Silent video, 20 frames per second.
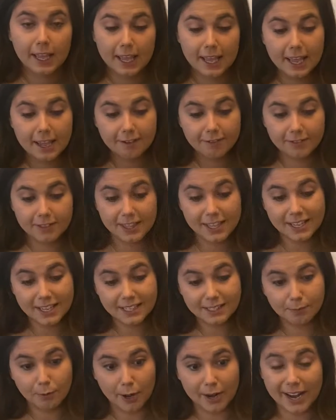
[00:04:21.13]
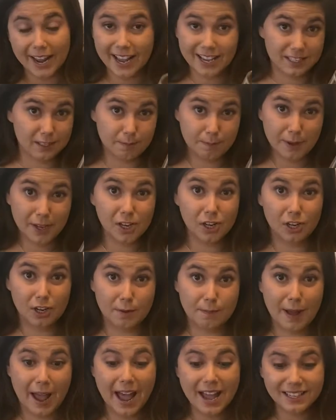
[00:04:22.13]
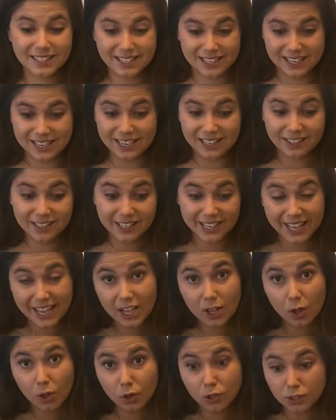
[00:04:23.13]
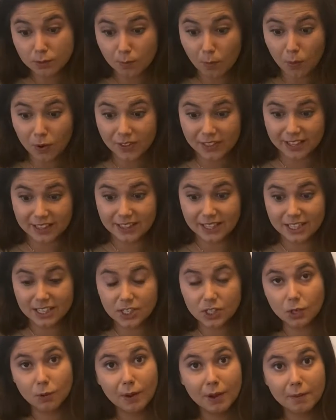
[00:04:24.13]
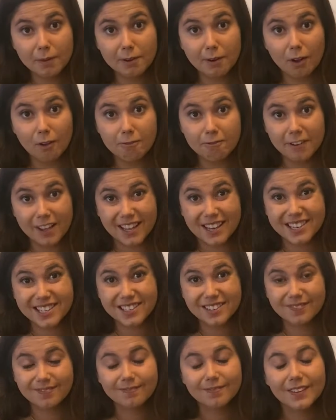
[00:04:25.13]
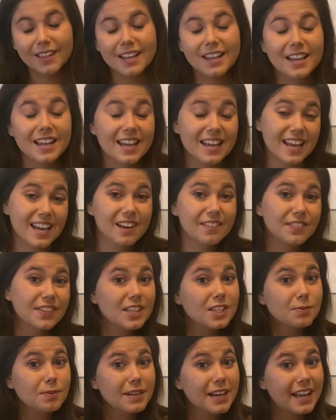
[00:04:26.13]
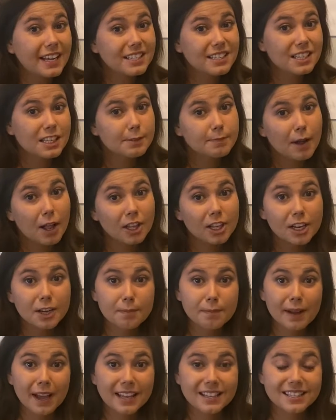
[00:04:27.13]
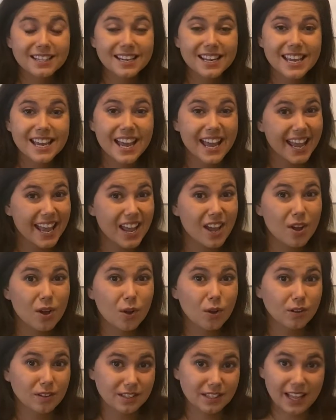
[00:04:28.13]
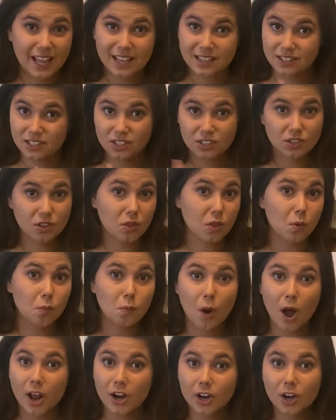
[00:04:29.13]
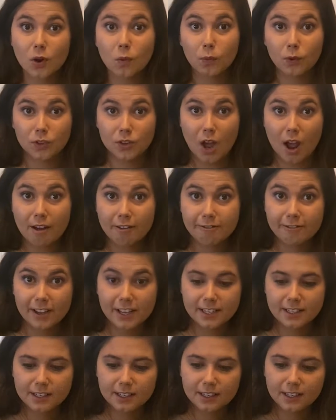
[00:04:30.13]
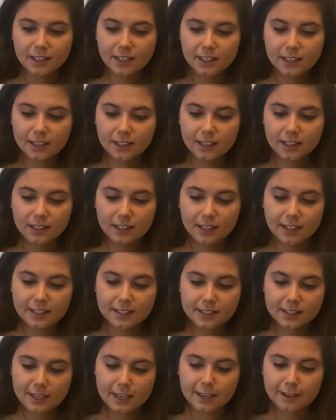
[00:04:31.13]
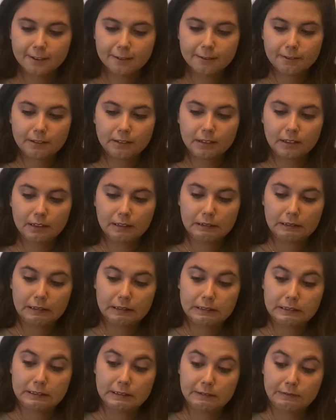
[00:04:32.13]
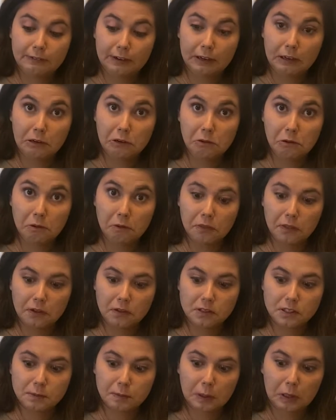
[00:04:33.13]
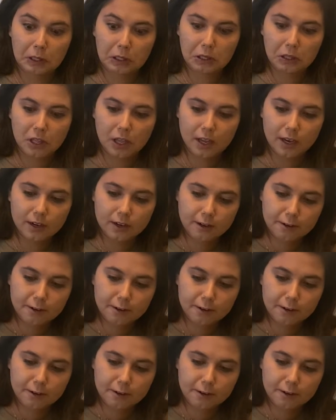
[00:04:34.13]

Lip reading: If this one has a bigger capacity, it holds more than this, so it would all fit. If this one has a smaller capacity, it holds less, so the water will not fit. Let's see. Let's see if I can do it without spilling a lot.